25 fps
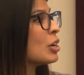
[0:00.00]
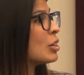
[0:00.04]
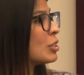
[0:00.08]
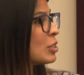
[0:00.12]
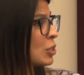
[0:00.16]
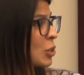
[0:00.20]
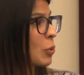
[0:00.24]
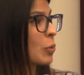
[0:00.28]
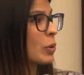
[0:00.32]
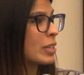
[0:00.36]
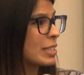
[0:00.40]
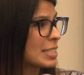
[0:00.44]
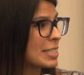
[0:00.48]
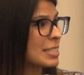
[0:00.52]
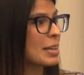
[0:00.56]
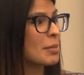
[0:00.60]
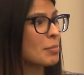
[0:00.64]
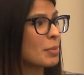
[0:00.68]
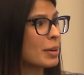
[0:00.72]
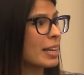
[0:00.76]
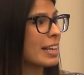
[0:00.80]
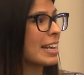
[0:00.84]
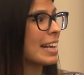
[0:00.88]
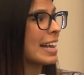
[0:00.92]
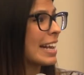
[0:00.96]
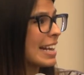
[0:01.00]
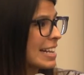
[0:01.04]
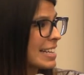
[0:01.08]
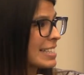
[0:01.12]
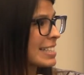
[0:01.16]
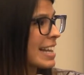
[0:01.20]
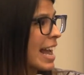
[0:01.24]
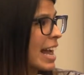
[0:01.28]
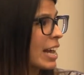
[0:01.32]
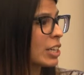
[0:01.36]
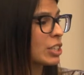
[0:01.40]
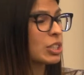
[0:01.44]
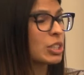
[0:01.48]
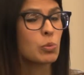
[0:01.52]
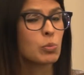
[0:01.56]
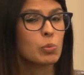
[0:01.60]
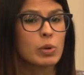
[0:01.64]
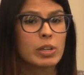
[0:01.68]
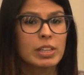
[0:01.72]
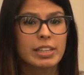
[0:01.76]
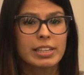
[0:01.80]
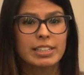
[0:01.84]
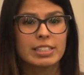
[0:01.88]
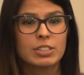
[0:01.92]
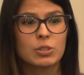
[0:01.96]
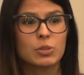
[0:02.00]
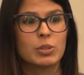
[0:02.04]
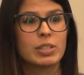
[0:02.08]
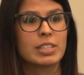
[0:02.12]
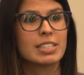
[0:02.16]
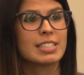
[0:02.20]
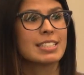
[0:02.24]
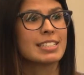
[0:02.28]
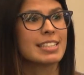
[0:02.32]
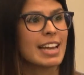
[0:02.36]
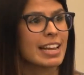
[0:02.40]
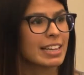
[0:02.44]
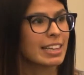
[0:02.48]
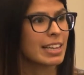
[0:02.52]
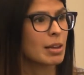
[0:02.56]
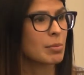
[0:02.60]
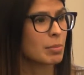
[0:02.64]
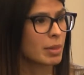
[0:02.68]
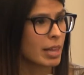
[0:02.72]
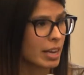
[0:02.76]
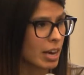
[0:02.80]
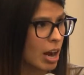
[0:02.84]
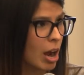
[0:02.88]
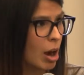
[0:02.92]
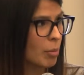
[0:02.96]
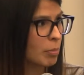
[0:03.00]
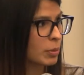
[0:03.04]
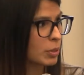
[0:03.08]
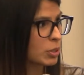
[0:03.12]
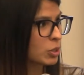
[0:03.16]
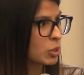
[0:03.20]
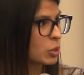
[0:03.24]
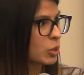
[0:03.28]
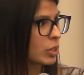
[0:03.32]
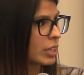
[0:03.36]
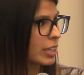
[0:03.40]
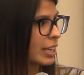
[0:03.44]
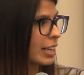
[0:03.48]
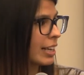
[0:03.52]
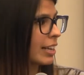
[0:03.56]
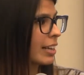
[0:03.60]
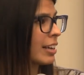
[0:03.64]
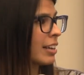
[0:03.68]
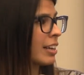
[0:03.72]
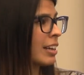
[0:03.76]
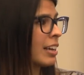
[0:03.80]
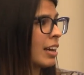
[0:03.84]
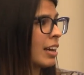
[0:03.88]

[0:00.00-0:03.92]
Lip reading: So when somebody is actually willing to extend them that opportunity,